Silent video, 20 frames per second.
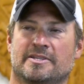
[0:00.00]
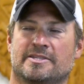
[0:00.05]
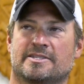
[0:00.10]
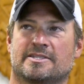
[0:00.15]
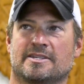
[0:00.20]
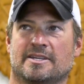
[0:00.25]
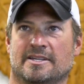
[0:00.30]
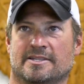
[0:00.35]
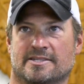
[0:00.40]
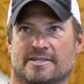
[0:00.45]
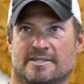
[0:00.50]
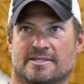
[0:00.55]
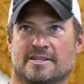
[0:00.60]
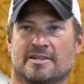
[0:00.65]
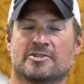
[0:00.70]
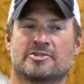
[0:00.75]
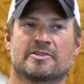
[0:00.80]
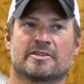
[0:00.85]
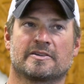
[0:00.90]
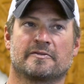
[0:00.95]
It's
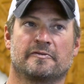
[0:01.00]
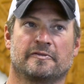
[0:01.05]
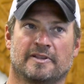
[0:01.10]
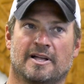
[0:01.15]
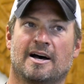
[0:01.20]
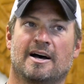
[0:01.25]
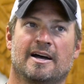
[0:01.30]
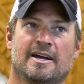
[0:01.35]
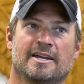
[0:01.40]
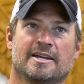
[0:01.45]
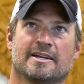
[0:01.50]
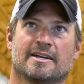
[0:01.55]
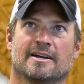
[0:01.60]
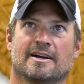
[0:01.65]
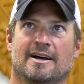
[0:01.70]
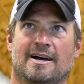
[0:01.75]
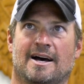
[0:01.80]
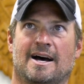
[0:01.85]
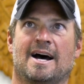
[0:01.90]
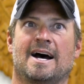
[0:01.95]
essentially
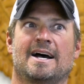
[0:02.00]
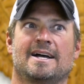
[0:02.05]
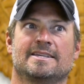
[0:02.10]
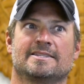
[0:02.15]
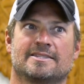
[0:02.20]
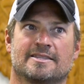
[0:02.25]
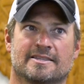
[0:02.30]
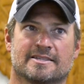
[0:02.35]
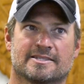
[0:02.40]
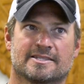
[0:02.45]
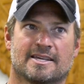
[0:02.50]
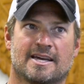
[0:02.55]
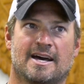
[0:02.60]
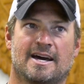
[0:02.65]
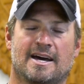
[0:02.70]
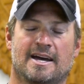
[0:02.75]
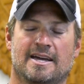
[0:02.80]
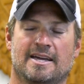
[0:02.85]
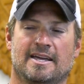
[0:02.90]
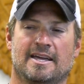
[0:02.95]
flying eyes in the
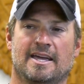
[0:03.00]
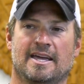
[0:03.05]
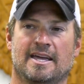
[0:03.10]
sky,